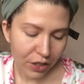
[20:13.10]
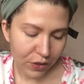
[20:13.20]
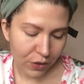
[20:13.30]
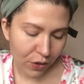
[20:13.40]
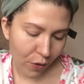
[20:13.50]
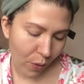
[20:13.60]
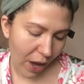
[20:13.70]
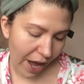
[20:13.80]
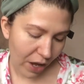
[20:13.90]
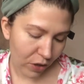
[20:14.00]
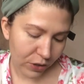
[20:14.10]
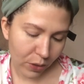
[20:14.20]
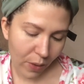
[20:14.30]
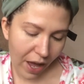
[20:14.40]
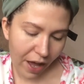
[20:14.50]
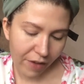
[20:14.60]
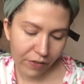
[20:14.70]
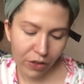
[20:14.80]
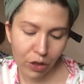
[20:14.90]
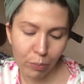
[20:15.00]
So I also have
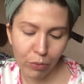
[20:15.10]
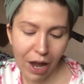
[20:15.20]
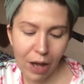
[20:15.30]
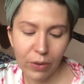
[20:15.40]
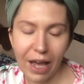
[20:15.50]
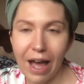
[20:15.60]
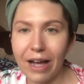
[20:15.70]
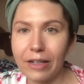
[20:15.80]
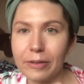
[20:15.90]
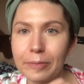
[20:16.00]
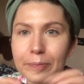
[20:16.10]
the Brow Gal.